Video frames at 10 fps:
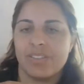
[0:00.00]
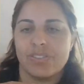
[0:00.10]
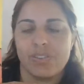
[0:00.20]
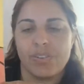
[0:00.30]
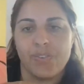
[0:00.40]

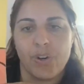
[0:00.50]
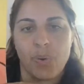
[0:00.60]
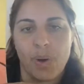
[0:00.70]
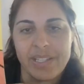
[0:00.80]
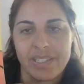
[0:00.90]
So for
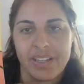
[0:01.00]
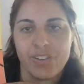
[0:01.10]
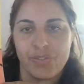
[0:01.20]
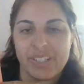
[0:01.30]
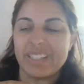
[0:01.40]
Kwanzaa, they're
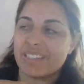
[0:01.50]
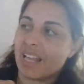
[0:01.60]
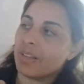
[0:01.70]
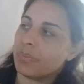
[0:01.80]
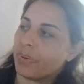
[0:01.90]
really
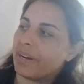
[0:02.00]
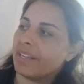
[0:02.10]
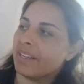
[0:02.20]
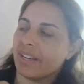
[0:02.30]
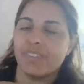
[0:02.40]

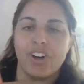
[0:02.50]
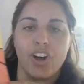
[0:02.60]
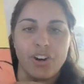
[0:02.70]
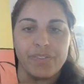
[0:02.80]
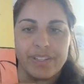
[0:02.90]
celebrating kind of a
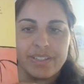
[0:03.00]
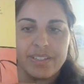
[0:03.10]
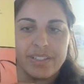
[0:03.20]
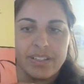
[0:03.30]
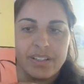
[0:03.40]

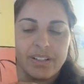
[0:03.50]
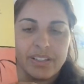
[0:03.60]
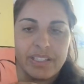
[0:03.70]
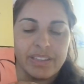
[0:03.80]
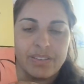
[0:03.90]
harvest.
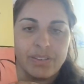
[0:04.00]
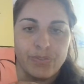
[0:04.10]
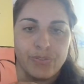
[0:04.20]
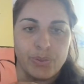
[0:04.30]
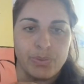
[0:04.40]
It's the
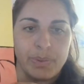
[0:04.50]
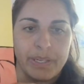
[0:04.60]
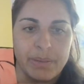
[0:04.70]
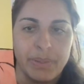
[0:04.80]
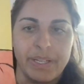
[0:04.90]
food
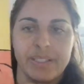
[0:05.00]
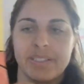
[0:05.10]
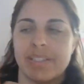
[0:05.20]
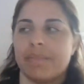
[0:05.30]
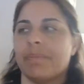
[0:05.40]
being
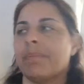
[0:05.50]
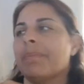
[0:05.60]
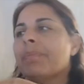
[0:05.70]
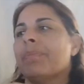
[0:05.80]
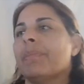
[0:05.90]

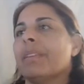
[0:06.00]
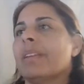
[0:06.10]
picked.